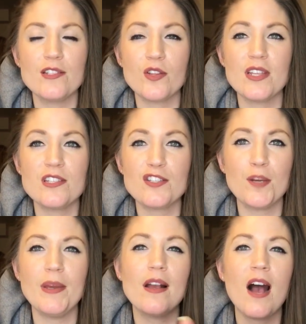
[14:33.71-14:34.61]
So this is
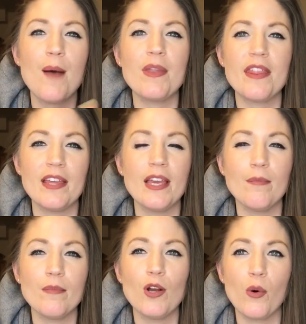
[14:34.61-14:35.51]
gonna be a common
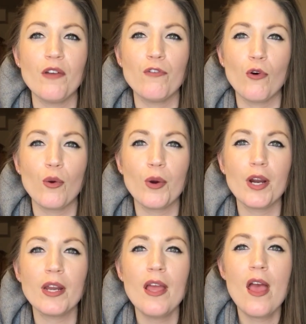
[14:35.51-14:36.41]
theme going
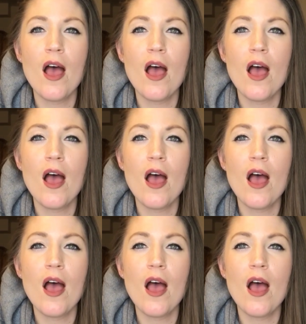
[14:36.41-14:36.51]
forward.